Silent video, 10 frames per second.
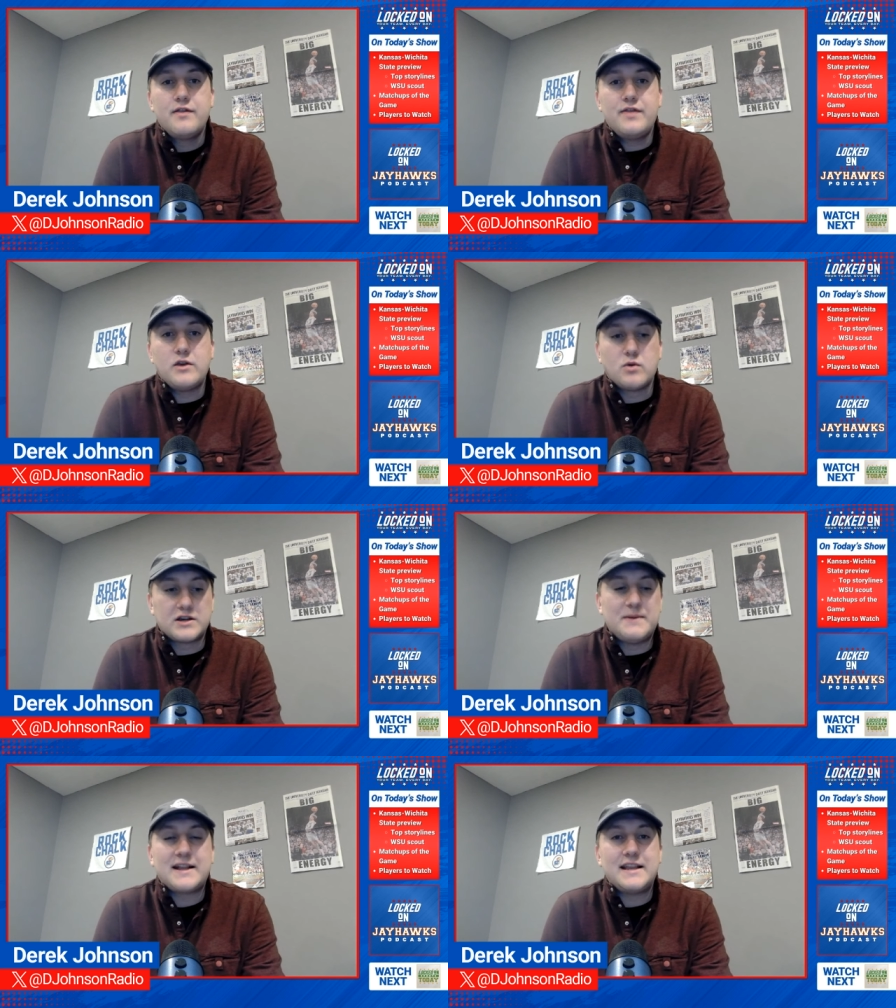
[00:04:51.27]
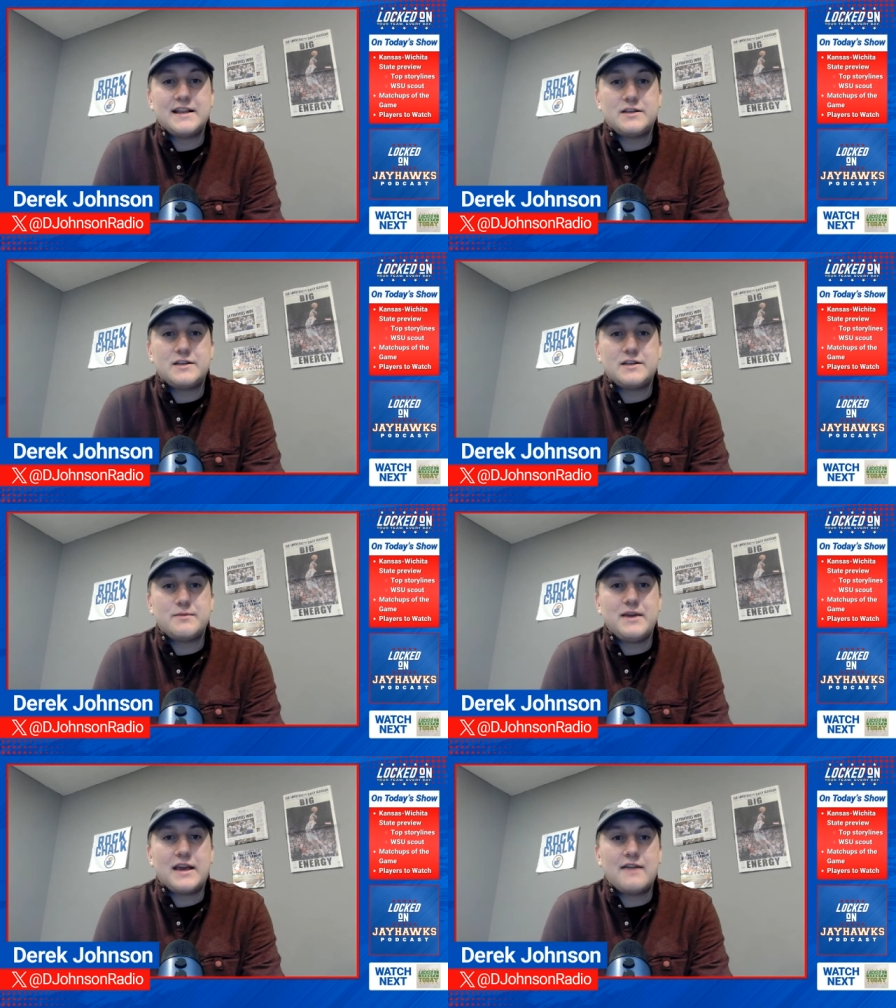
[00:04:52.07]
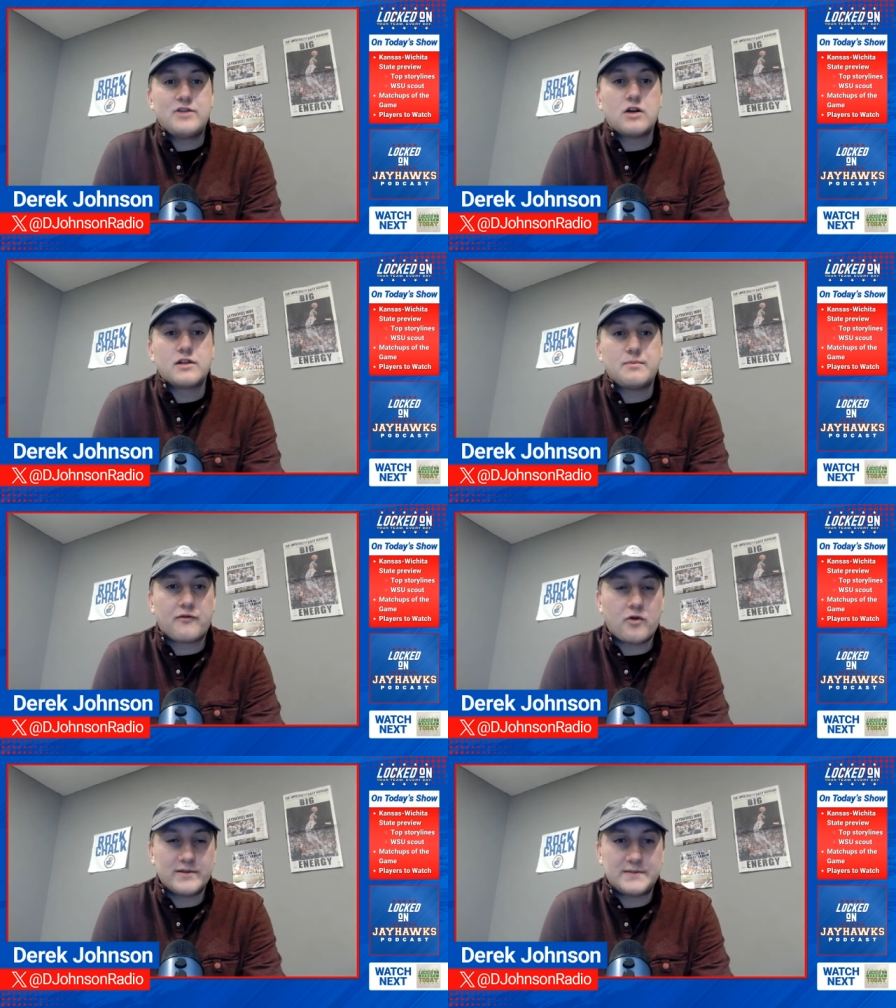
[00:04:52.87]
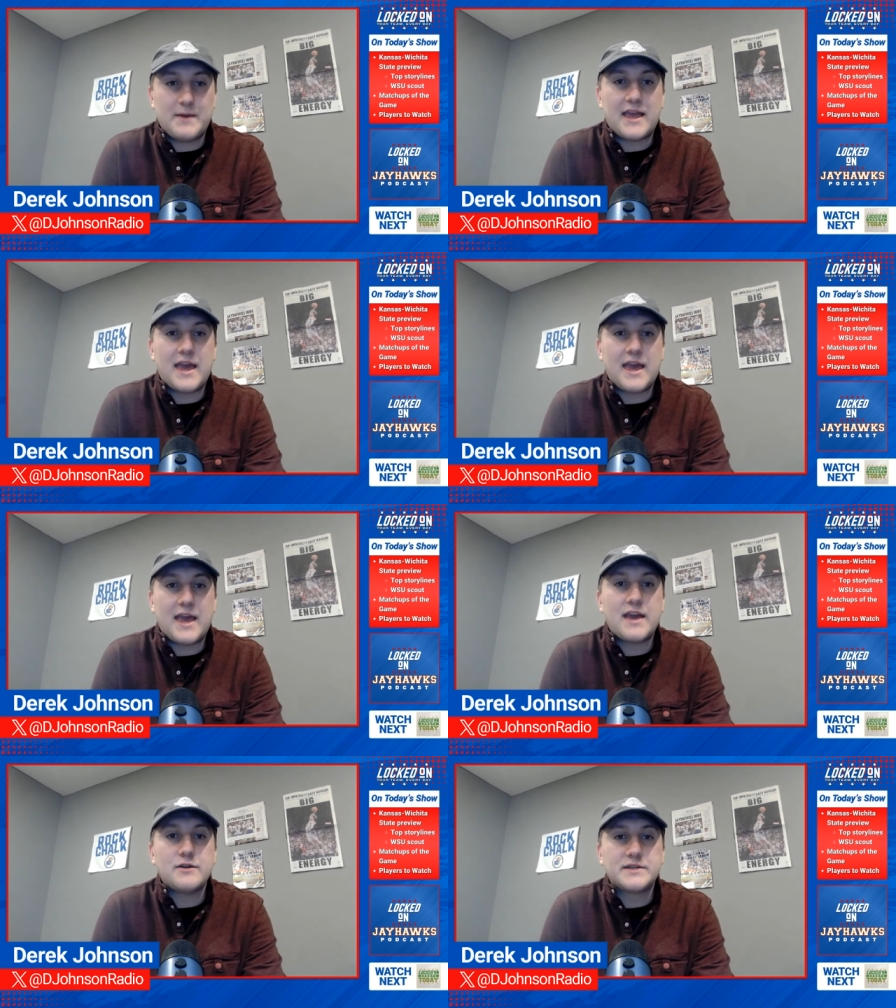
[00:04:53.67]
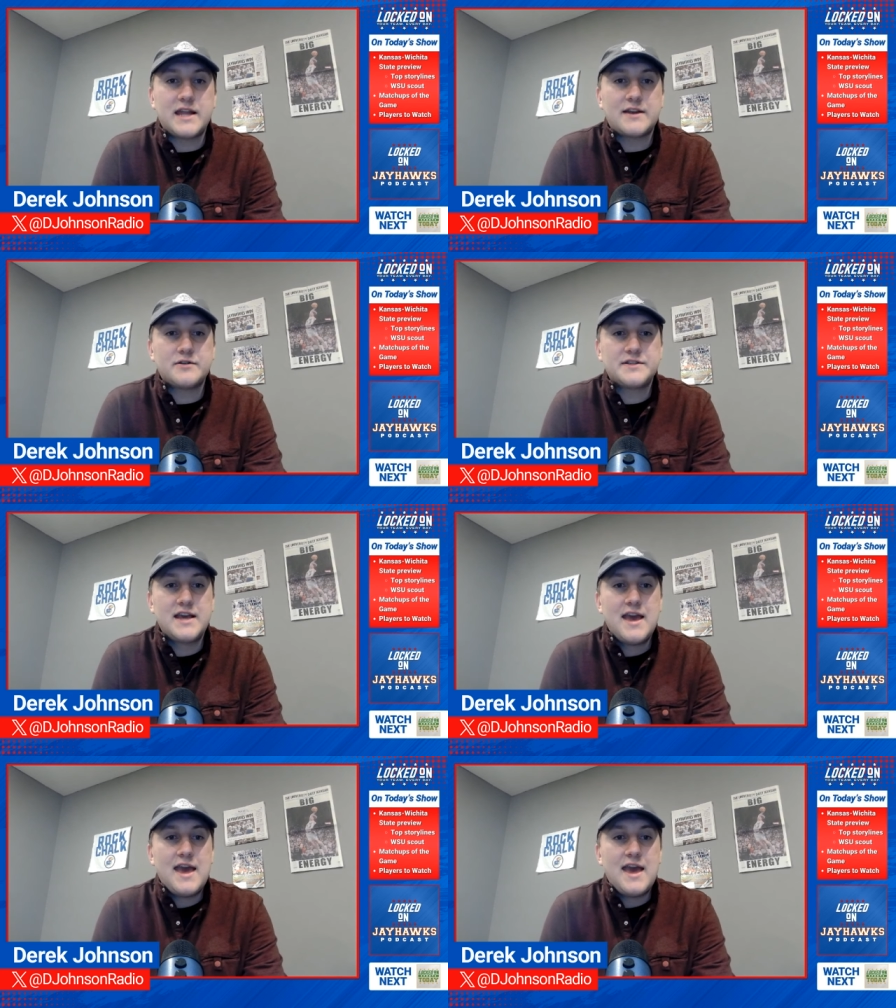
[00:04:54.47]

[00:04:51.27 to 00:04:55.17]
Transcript: that you were expecting it to be kind of an ugly performance by KU standards.